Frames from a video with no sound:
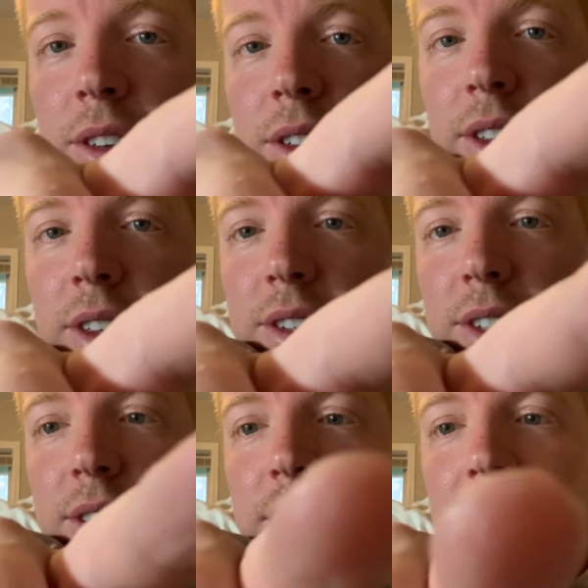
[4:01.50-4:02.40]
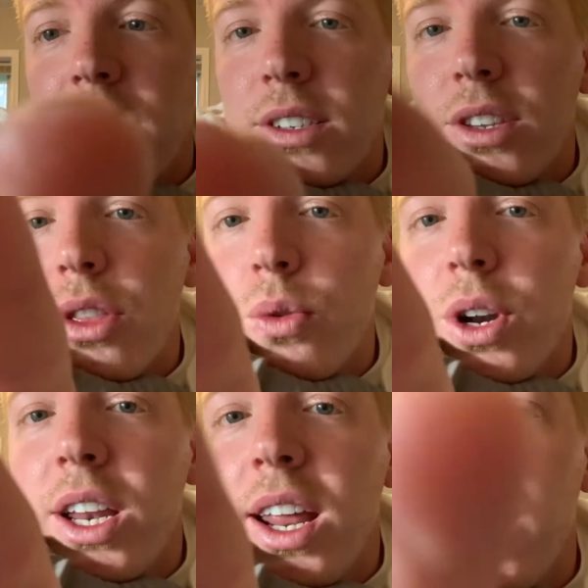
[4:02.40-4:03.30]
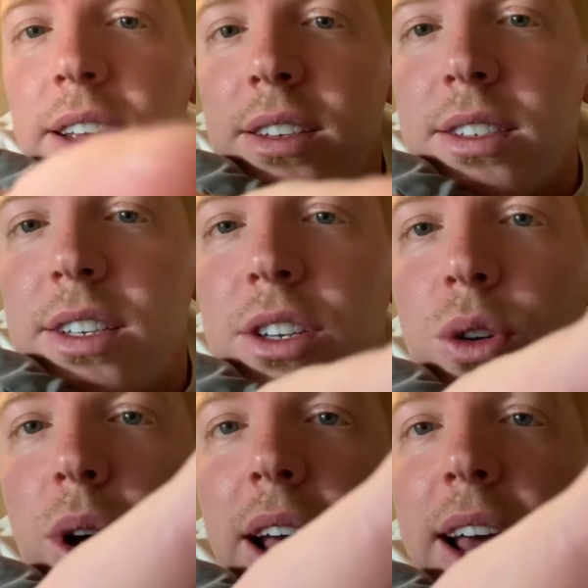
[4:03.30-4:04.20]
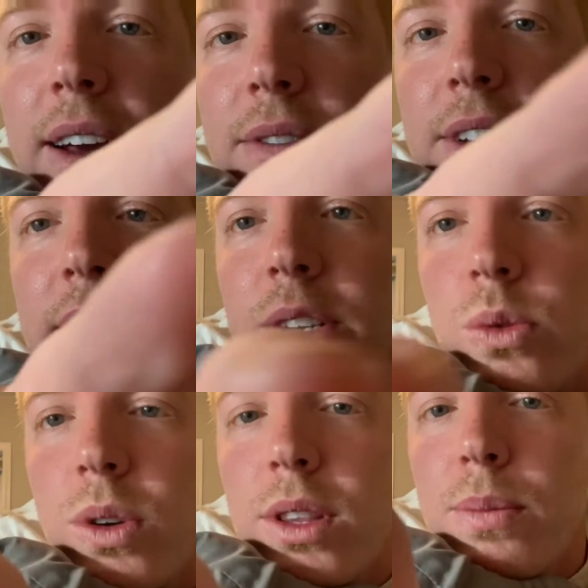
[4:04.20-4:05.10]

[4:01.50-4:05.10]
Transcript: it's going to take us 3 days to do a half a day's worth of